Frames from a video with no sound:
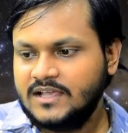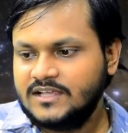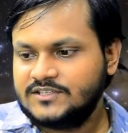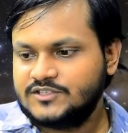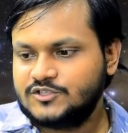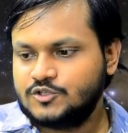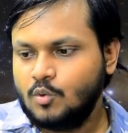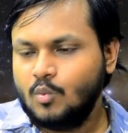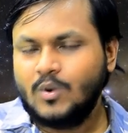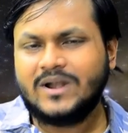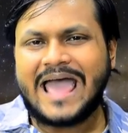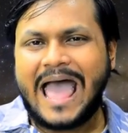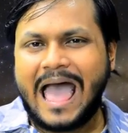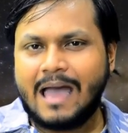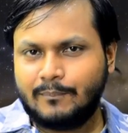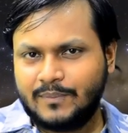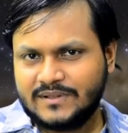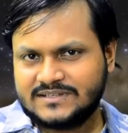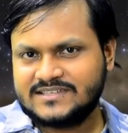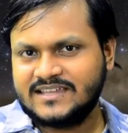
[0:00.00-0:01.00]
So what
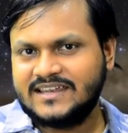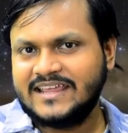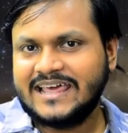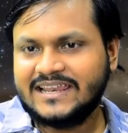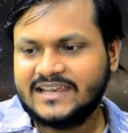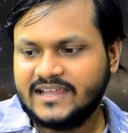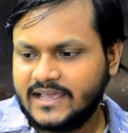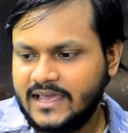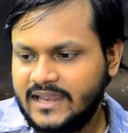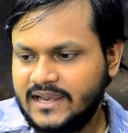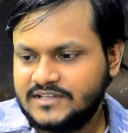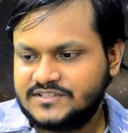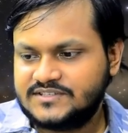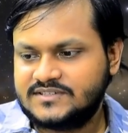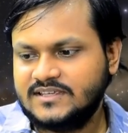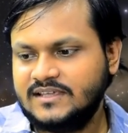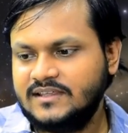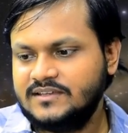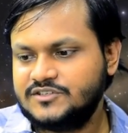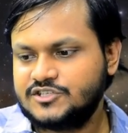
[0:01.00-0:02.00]
happens in the
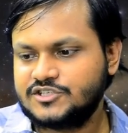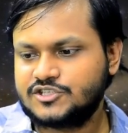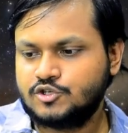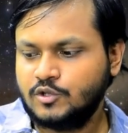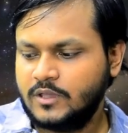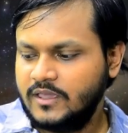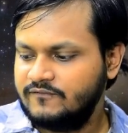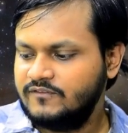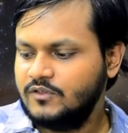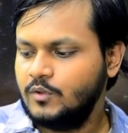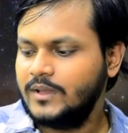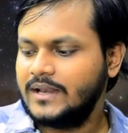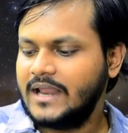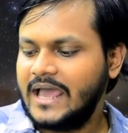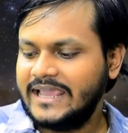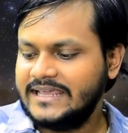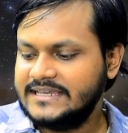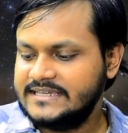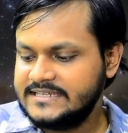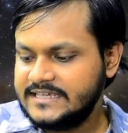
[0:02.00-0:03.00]
LHC, just to give you an
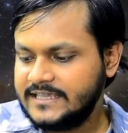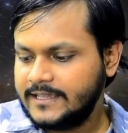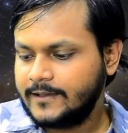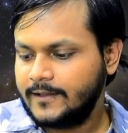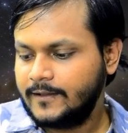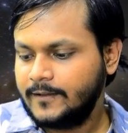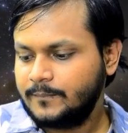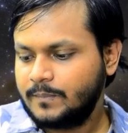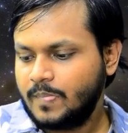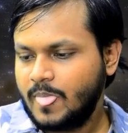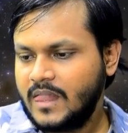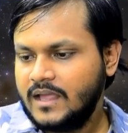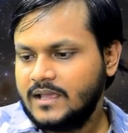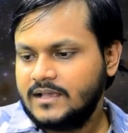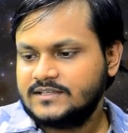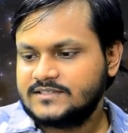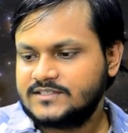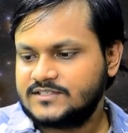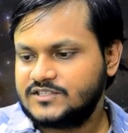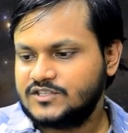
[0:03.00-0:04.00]
idea,
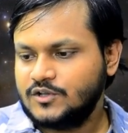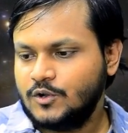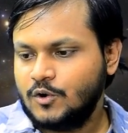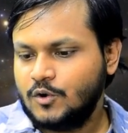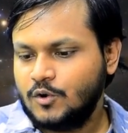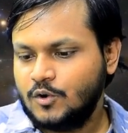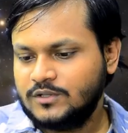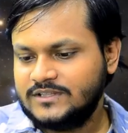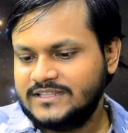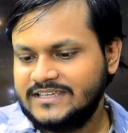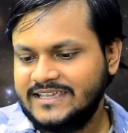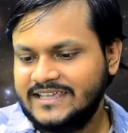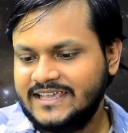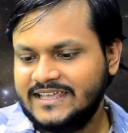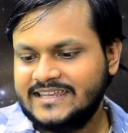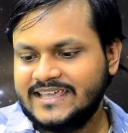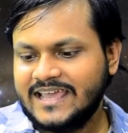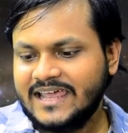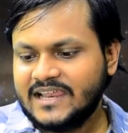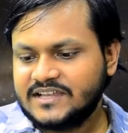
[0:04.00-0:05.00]
so
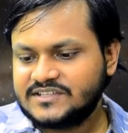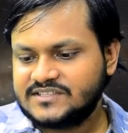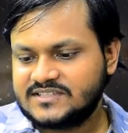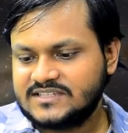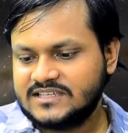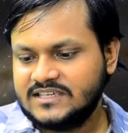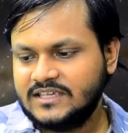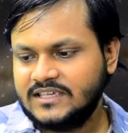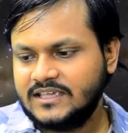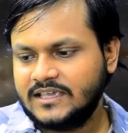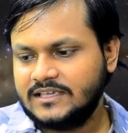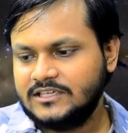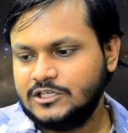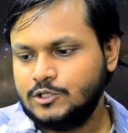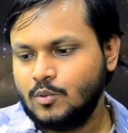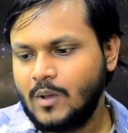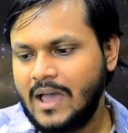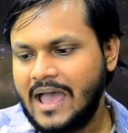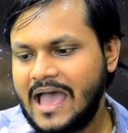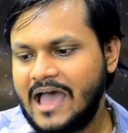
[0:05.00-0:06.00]
in the LHC
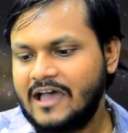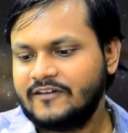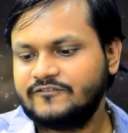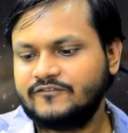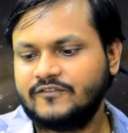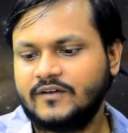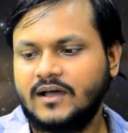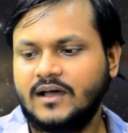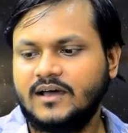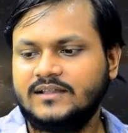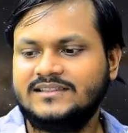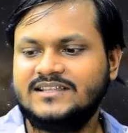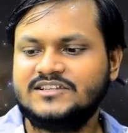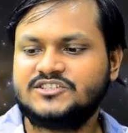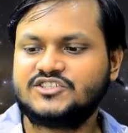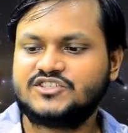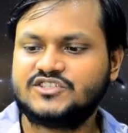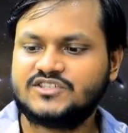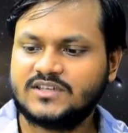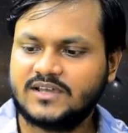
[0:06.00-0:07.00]
you have
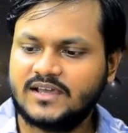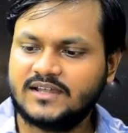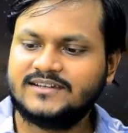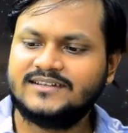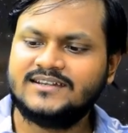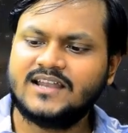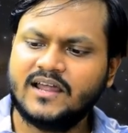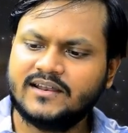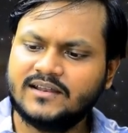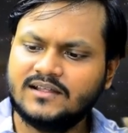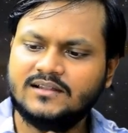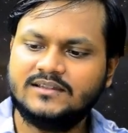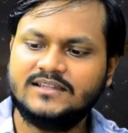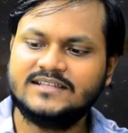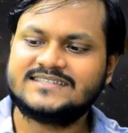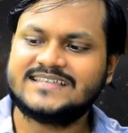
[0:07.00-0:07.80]
this tunnel, this